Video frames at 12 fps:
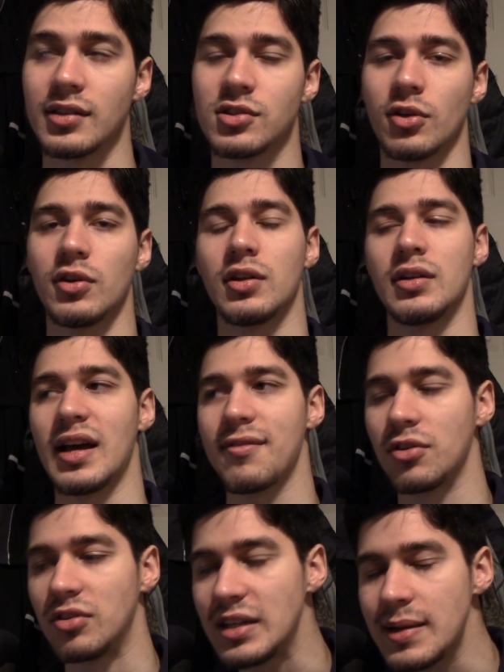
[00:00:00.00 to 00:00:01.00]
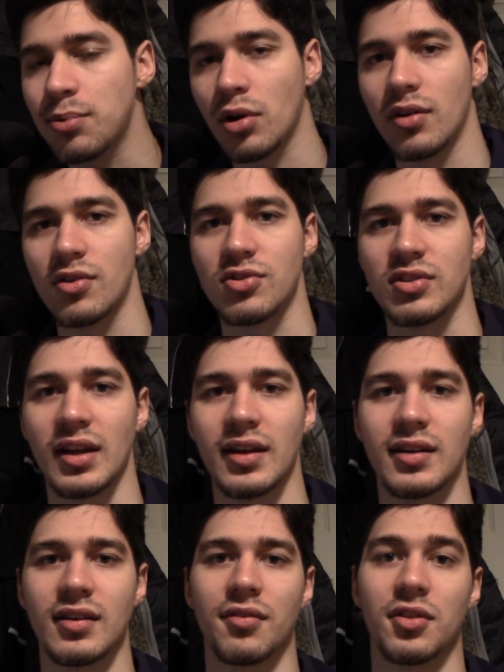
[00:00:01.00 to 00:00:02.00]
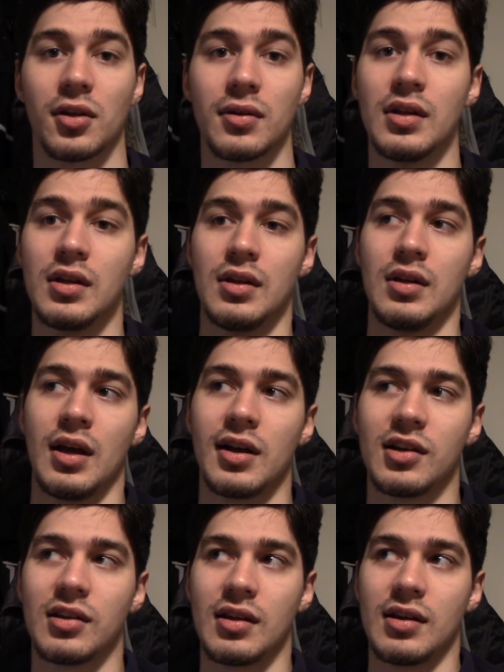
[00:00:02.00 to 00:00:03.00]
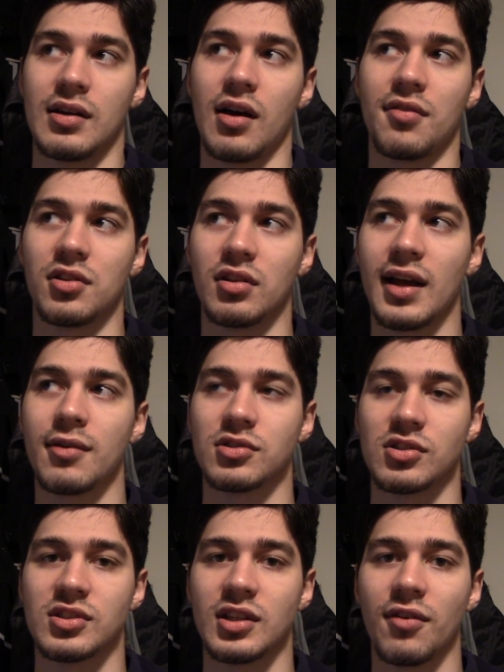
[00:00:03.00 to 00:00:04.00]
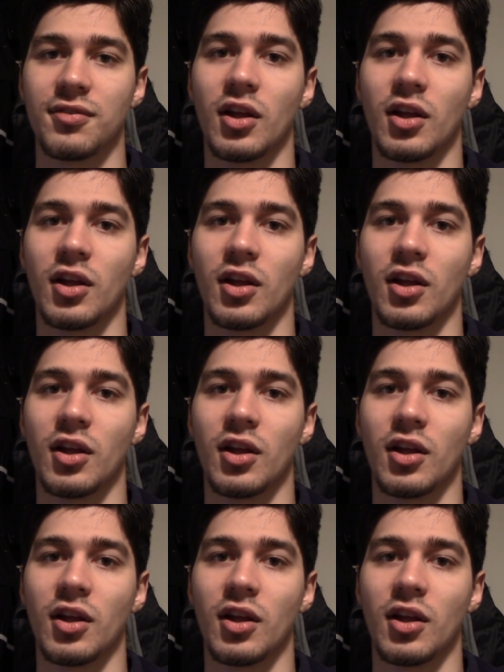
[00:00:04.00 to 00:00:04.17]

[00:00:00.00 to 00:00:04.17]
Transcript: and so you can have a deeper understanding of the language itself.